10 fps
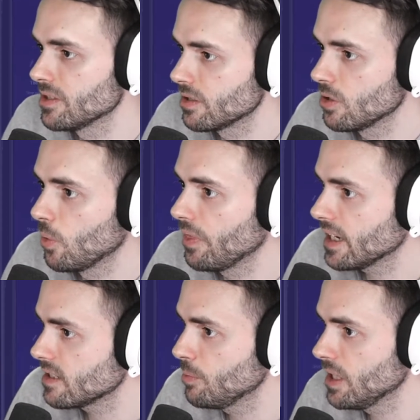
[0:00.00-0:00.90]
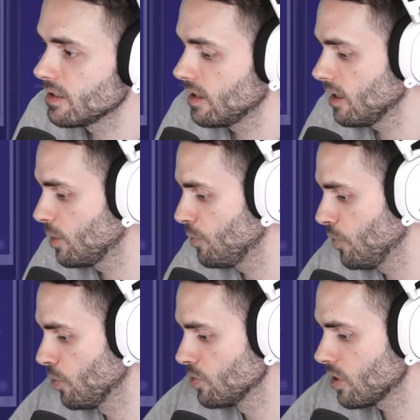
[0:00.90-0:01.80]
So that's the biggest thing that we
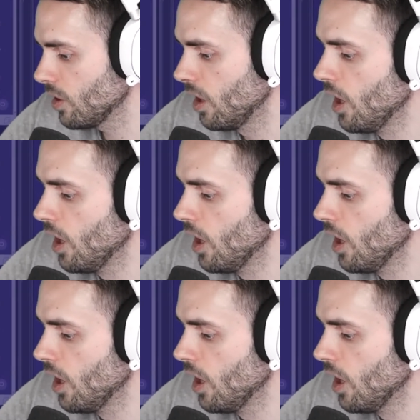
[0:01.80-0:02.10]
focused on.